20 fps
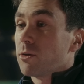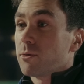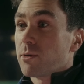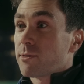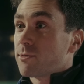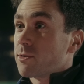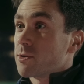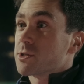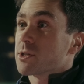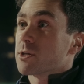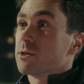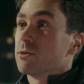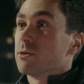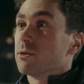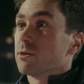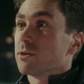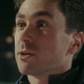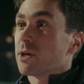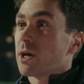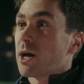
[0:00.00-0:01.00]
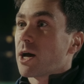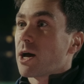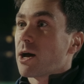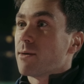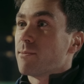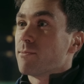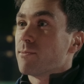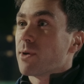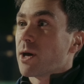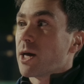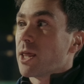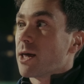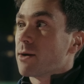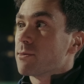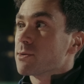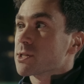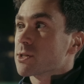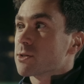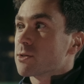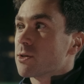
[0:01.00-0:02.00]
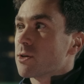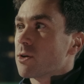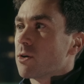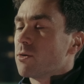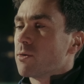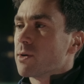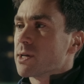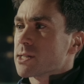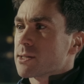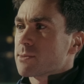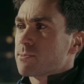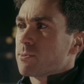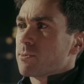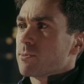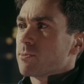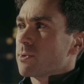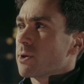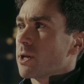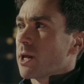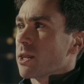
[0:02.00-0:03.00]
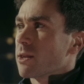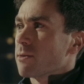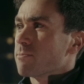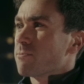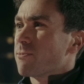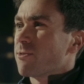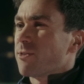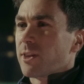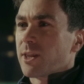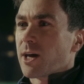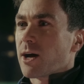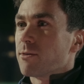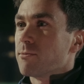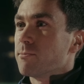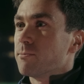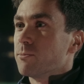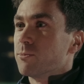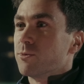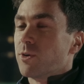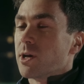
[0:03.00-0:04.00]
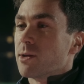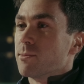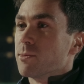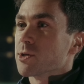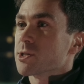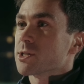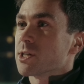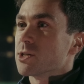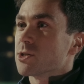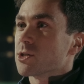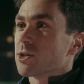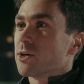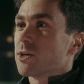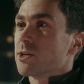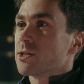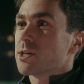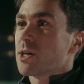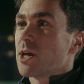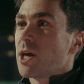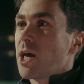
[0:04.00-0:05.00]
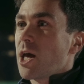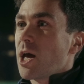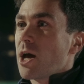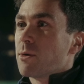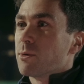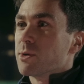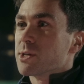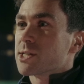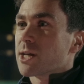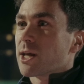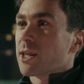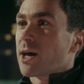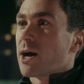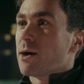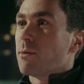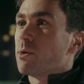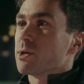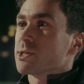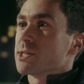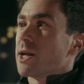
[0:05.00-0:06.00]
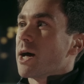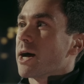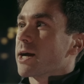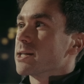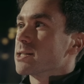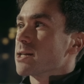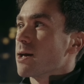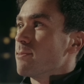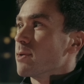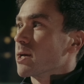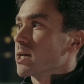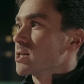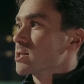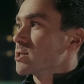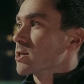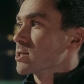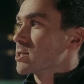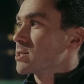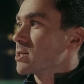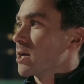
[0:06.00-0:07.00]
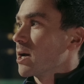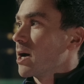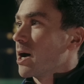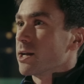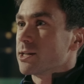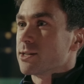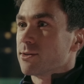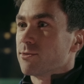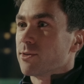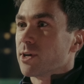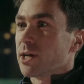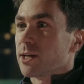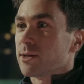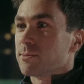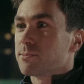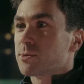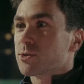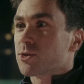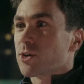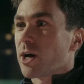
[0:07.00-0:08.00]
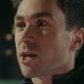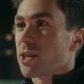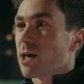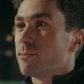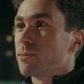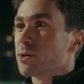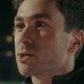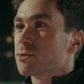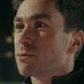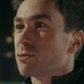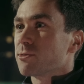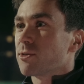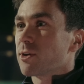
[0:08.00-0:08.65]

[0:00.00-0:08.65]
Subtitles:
the way through school, and that was always like the thing that I really most enjoyed. Wouldn't say that I wasn't academics, just I didn't really try that much with